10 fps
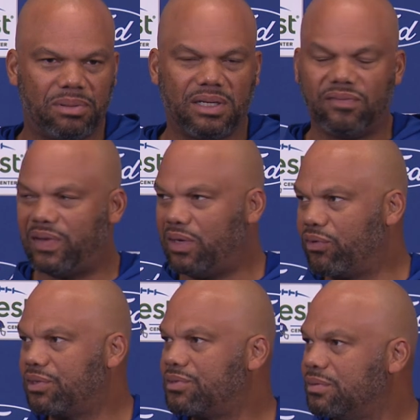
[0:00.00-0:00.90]
play
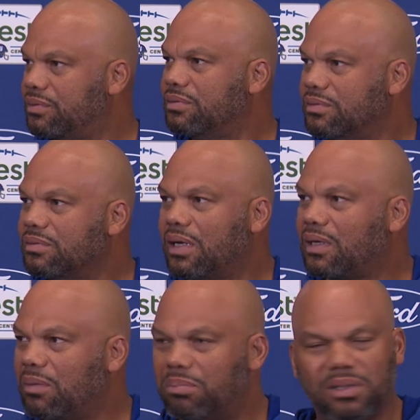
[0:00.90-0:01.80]
favorites.
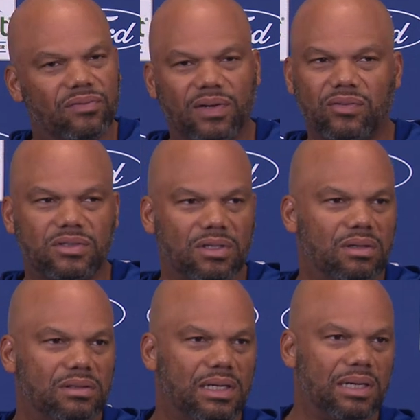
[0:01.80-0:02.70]
Like, I play favorites
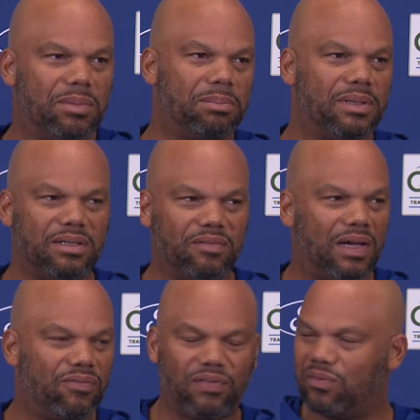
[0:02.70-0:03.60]
all the time.
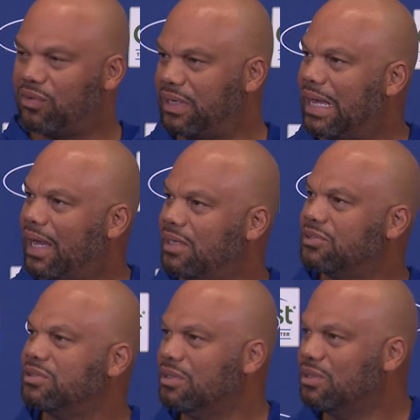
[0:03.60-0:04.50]
I favor the
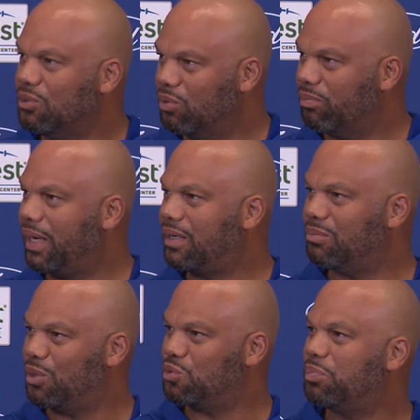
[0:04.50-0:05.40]
guys who are making the
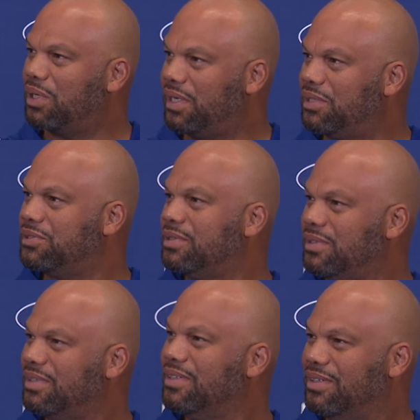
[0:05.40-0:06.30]
most plays,
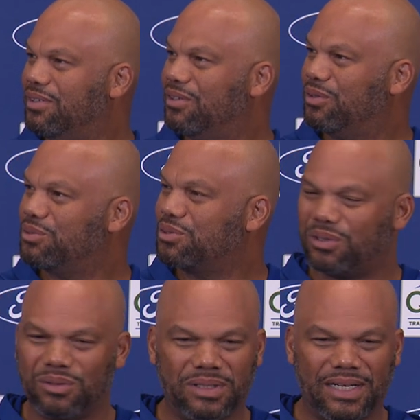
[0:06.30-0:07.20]
you know,
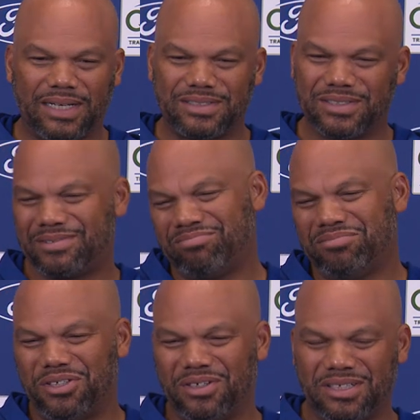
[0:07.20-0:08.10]
so, and that's just,
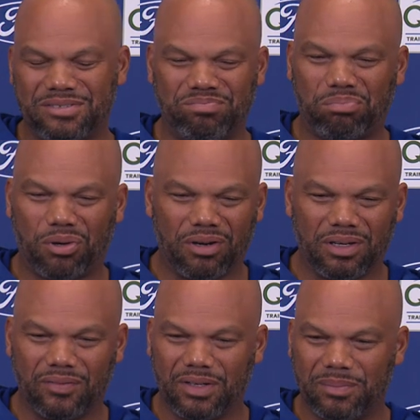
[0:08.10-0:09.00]
you know, that's part
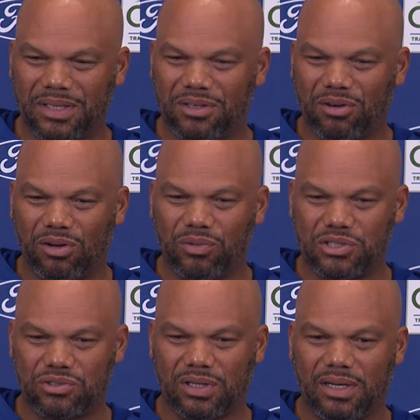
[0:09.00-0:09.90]
of it. I mean, you're
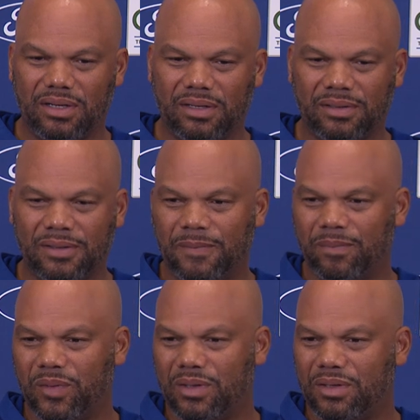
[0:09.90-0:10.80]
always trying to,
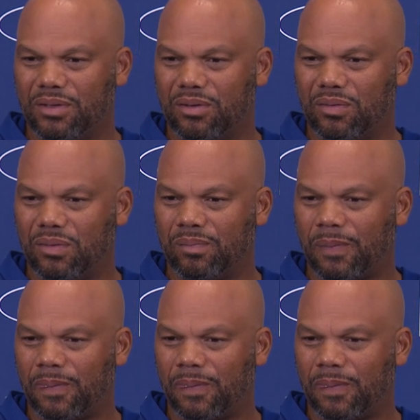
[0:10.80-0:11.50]
you know,